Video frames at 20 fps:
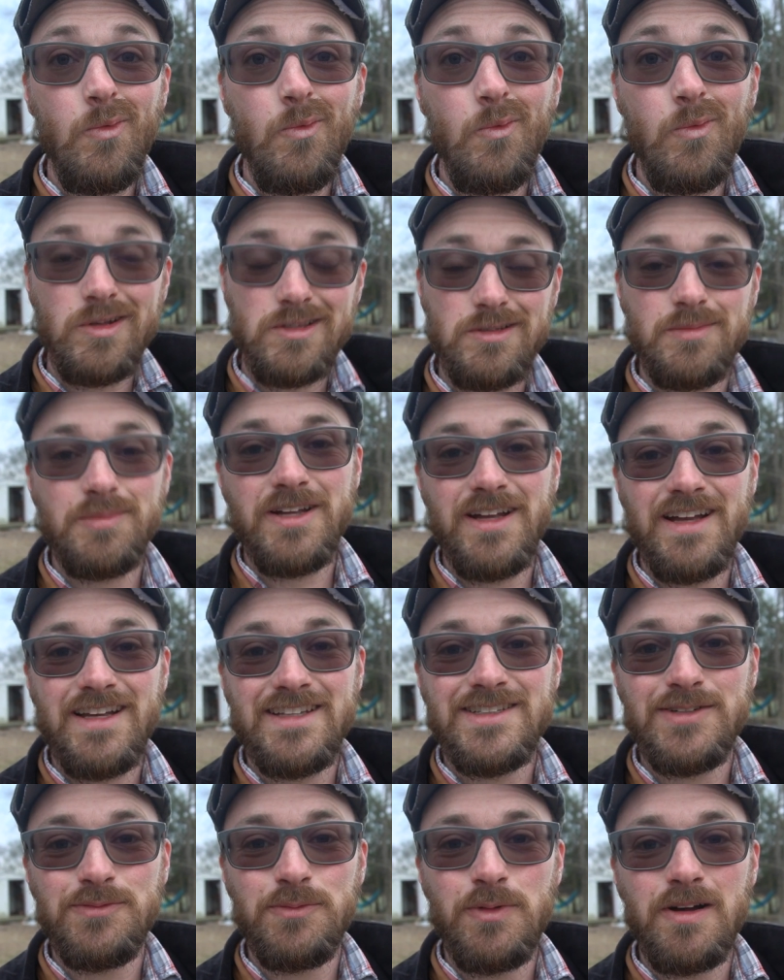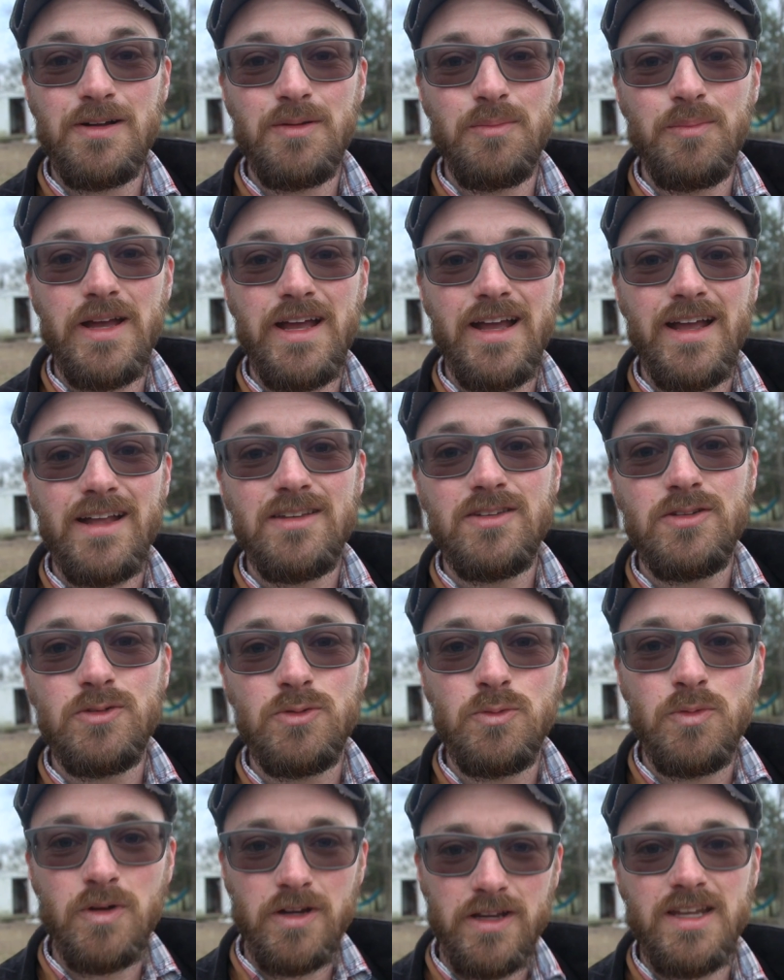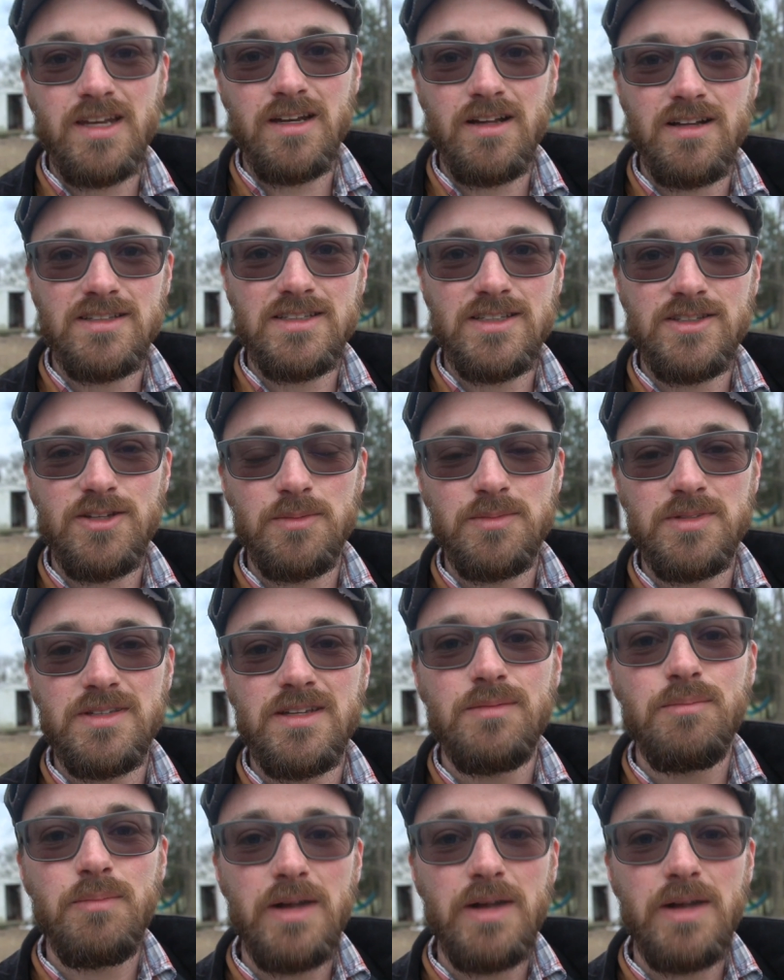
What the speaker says: What's up guys, and welcome back to Working Aussies Homestead.